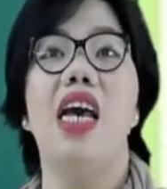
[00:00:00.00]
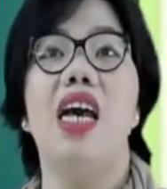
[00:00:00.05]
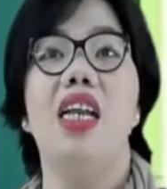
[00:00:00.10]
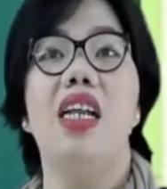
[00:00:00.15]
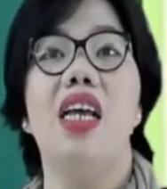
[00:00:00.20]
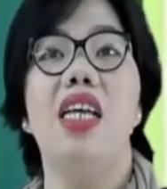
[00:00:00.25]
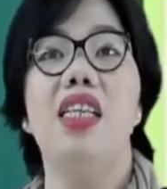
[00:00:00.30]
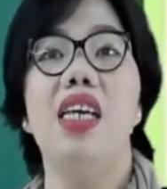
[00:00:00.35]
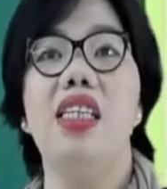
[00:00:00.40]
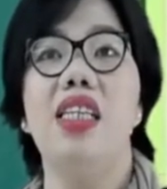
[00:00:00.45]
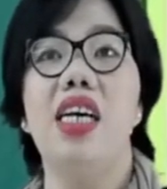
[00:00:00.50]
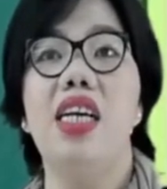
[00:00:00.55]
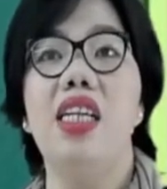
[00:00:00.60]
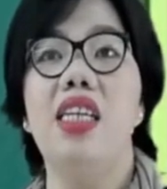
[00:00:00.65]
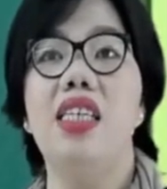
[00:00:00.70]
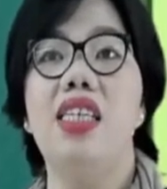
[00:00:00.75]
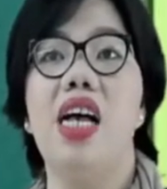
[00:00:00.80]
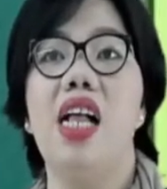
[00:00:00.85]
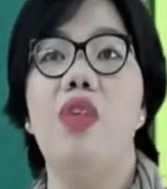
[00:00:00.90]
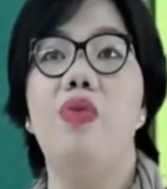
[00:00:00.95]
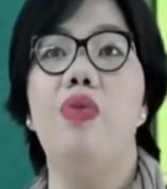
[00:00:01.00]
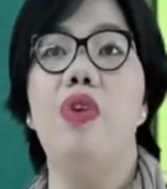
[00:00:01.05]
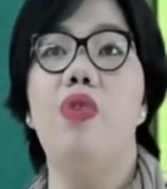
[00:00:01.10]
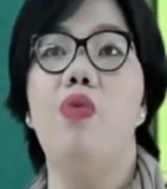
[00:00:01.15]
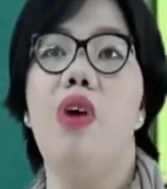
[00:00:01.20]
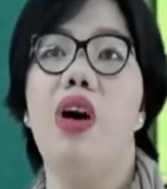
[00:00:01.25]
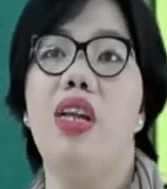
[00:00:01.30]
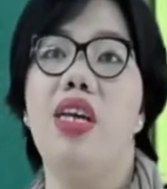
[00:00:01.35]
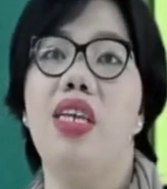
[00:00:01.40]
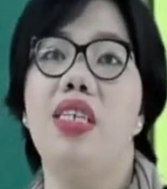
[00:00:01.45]
that it can tell when
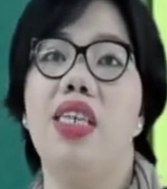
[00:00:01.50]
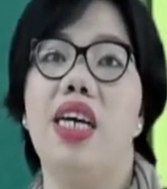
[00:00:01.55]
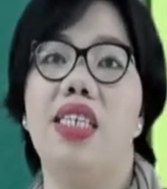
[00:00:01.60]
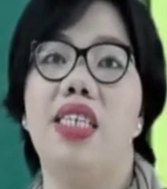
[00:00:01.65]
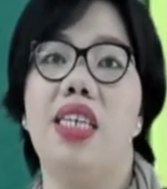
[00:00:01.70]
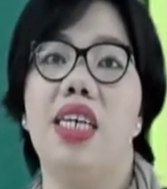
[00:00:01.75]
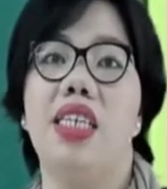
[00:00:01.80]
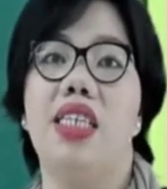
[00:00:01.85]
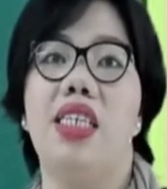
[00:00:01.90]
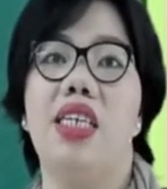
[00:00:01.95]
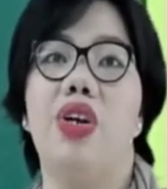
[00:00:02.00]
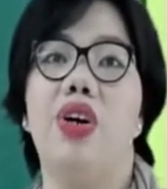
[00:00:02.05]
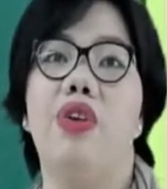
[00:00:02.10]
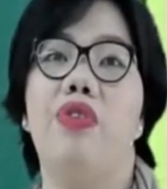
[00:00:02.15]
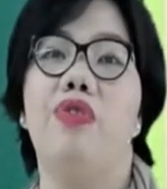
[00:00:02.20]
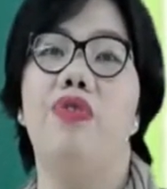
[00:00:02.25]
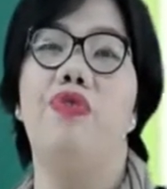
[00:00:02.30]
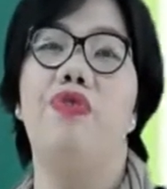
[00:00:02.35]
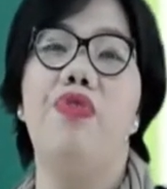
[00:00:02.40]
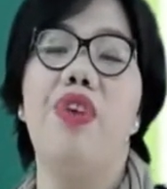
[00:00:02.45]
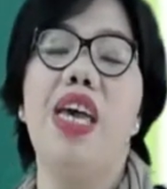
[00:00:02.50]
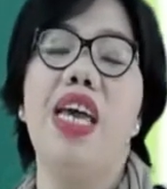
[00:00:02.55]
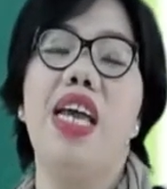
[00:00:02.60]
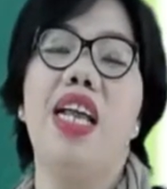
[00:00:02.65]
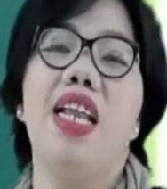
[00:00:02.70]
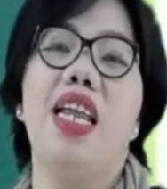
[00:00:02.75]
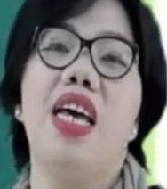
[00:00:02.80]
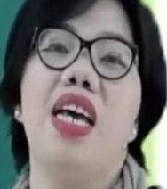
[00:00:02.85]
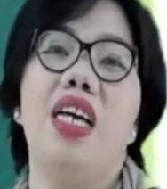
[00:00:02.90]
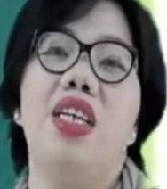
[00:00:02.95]
one is accessing her
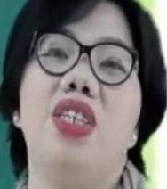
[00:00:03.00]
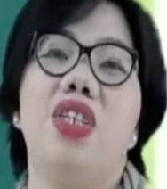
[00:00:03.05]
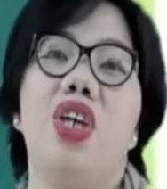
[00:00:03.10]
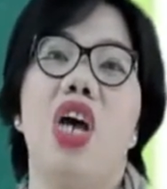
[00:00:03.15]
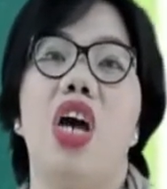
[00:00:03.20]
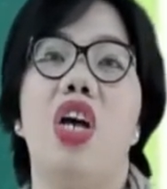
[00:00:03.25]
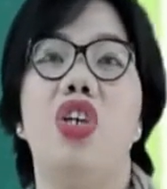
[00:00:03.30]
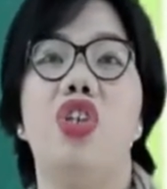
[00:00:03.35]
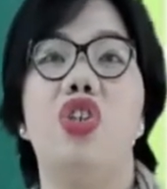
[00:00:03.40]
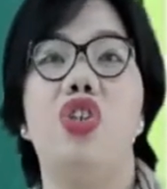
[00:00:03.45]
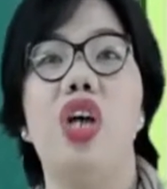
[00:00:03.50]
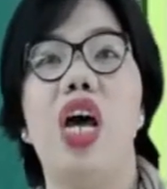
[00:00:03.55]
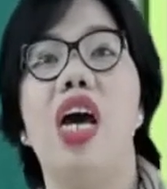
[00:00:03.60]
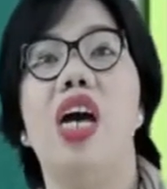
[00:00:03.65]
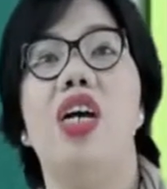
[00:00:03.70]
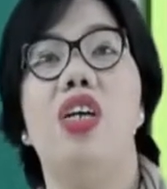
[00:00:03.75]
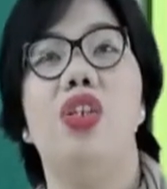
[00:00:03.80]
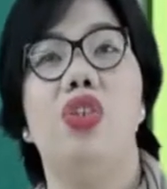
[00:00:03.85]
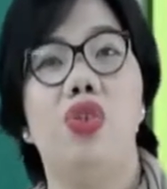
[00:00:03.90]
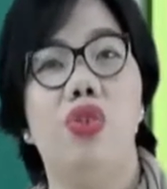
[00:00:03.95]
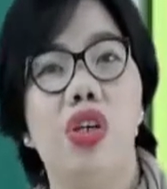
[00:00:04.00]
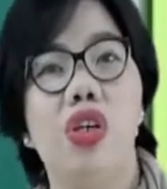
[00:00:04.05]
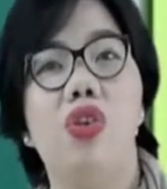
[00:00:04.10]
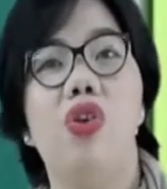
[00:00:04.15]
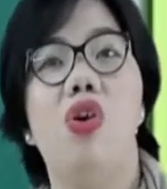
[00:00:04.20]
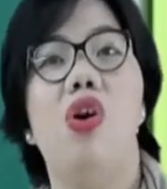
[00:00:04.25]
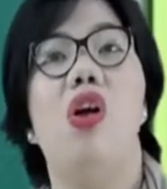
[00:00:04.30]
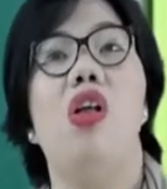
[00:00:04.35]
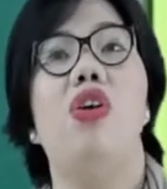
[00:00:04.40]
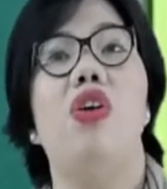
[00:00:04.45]
feelings, try to
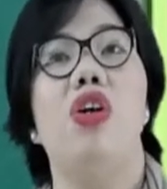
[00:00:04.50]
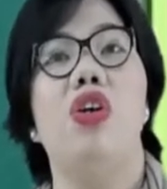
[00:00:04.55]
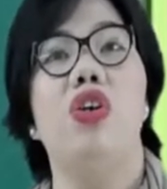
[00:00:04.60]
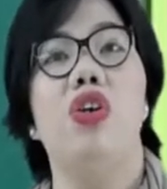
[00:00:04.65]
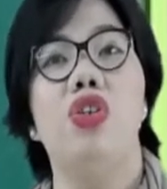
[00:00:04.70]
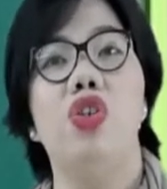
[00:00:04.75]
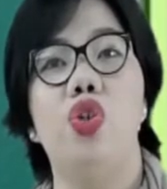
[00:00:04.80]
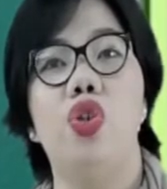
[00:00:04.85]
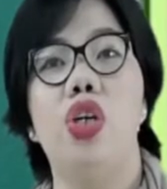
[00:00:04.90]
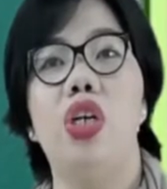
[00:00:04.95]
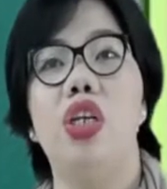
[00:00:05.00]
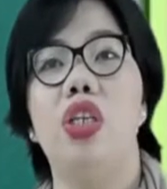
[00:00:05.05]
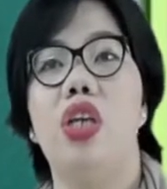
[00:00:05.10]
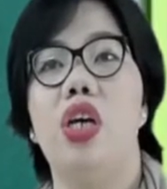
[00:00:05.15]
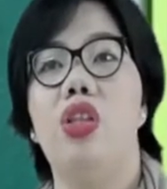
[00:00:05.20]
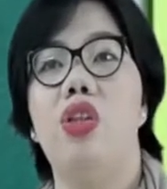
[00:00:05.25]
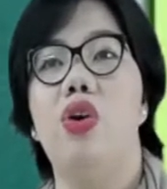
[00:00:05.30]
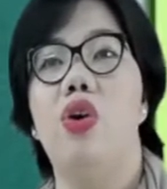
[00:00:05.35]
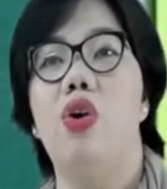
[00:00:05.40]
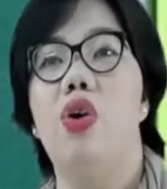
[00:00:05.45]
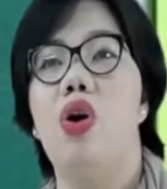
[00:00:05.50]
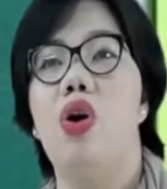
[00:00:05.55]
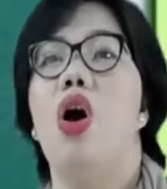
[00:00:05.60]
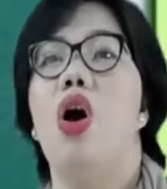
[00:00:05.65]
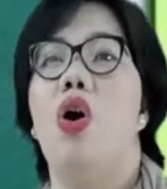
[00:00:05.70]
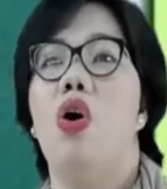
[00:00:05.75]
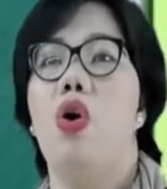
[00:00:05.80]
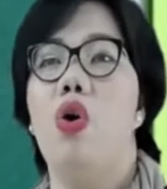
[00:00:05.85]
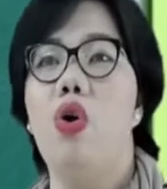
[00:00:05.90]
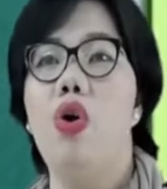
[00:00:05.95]
recall or constructed
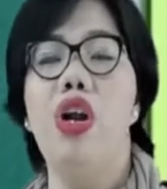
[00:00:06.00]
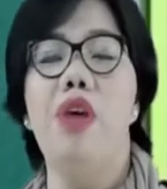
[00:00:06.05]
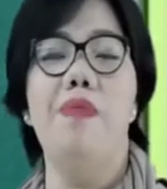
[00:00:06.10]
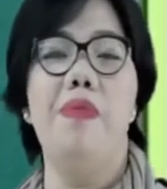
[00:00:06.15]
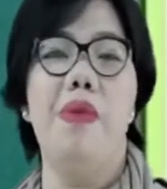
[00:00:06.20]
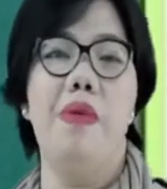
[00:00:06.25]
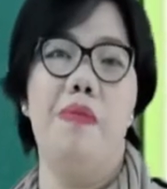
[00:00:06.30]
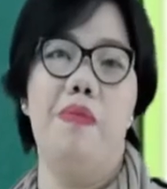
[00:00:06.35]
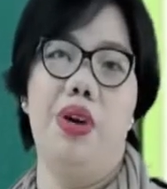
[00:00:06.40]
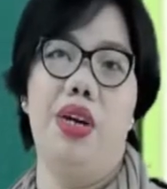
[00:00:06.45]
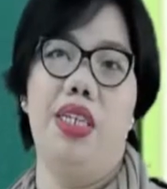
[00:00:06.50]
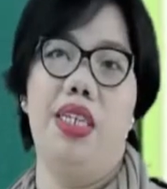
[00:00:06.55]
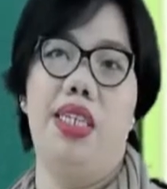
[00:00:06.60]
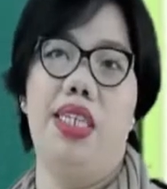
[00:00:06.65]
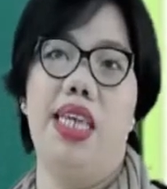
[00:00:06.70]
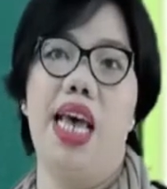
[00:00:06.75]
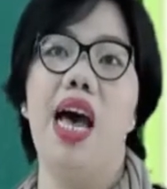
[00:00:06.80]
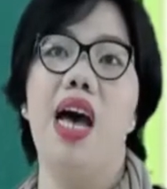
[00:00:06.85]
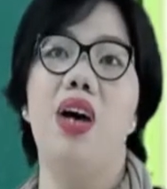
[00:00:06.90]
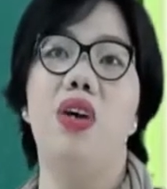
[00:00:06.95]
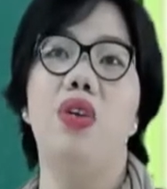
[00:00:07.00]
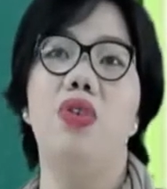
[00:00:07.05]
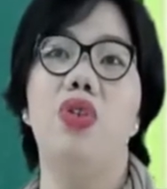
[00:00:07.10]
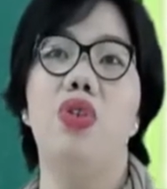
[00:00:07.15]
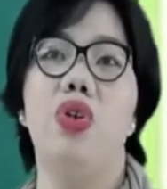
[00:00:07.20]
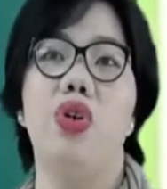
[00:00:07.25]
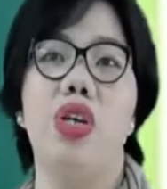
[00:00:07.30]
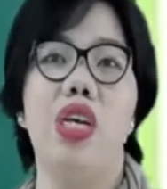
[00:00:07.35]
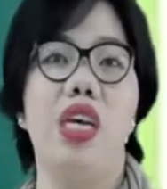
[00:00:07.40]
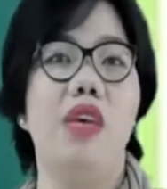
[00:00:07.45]
or remembered sounds
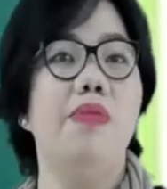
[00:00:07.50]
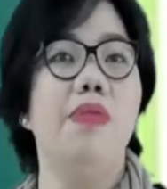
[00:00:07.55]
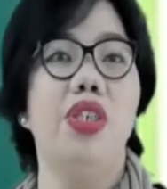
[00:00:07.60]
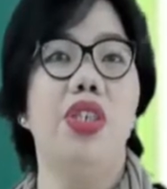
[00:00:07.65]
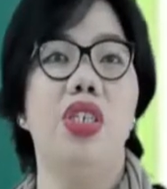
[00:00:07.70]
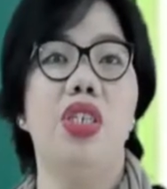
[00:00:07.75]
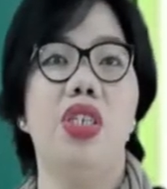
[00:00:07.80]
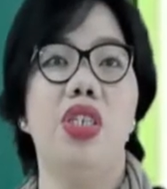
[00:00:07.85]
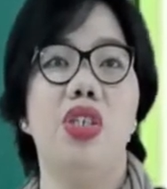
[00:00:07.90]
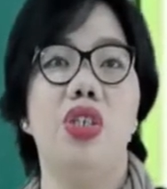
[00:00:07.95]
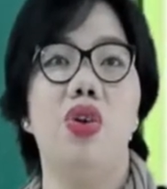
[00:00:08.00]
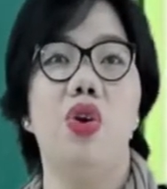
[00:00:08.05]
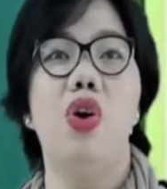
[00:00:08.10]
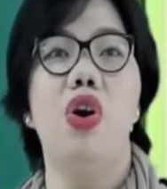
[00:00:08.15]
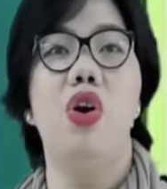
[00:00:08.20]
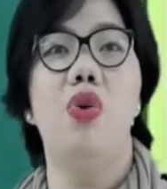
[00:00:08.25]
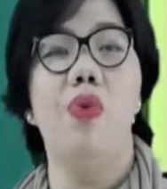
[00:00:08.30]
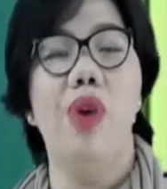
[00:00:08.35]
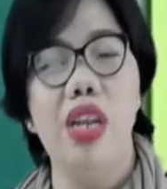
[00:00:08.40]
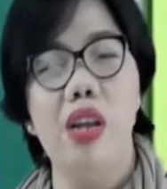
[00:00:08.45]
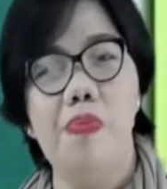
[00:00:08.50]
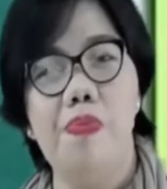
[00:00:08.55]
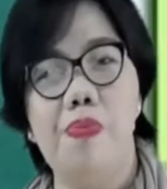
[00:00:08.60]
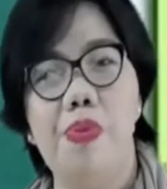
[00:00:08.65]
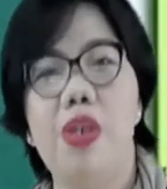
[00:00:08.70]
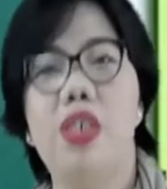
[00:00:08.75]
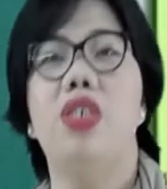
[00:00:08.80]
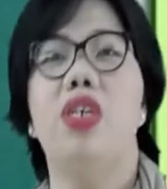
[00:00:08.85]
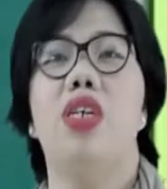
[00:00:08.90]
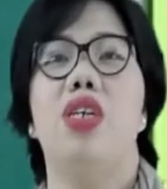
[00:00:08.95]
or images, or when a
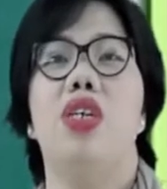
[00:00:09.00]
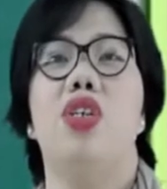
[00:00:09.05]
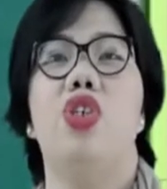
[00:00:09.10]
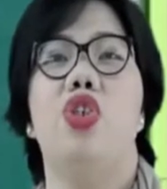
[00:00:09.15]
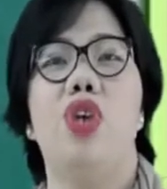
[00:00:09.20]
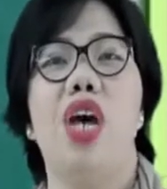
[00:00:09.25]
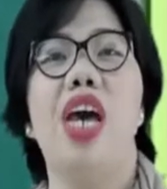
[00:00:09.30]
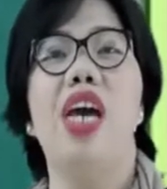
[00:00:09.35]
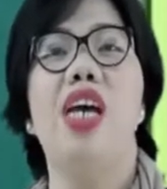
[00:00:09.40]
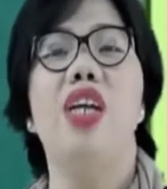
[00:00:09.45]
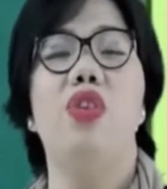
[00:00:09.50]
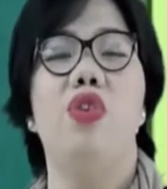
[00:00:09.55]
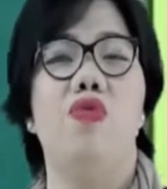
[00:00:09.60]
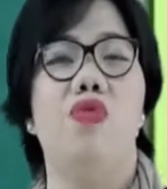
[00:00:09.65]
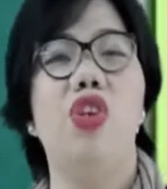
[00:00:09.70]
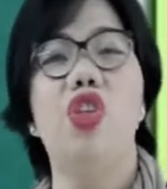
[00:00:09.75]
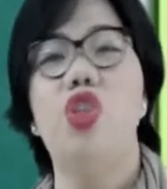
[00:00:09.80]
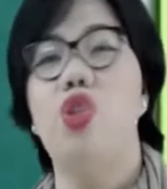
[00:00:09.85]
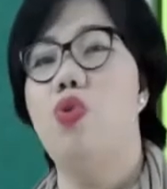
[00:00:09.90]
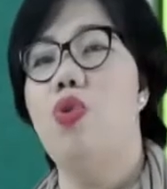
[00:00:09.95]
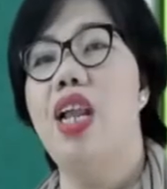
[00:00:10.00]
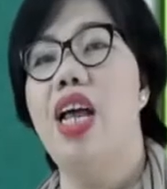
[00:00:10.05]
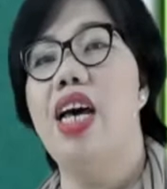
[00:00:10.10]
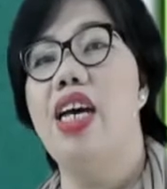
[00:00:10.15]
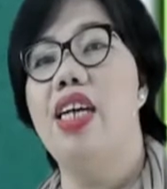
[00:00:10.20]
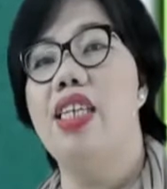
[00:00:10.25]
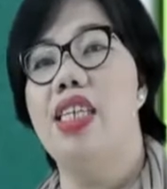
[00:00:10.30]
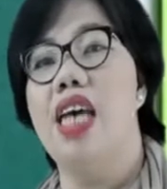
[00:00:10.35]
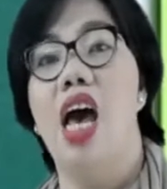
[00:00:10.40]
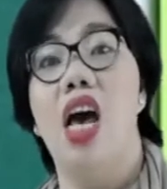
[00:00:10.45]
person is trying to
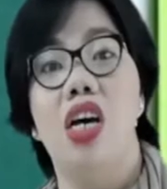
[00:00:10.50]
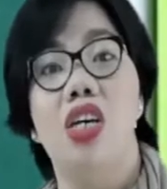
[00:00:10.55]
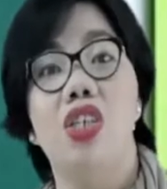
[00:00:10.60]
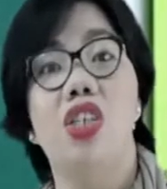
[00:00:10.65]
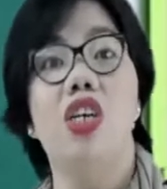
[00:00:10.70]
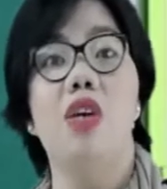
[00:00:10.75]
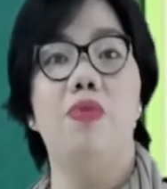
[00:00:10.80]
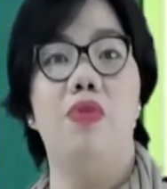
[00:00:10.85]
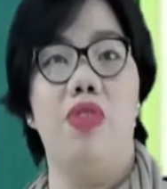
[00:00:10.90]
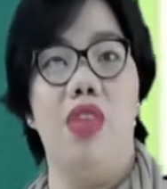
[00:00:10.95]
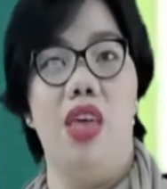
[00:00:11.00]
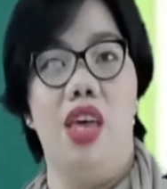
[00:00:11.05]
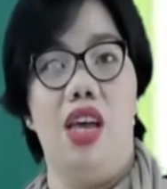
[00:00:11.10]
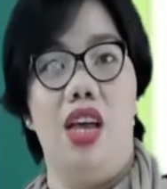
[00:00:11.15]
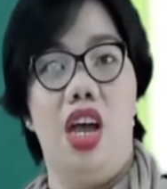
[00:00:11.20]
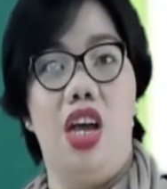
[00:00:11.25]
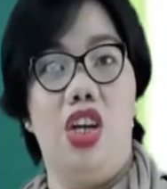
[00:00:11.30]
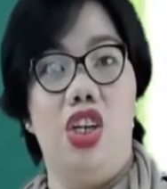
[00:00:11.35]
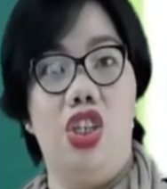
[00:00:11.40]
visualize something.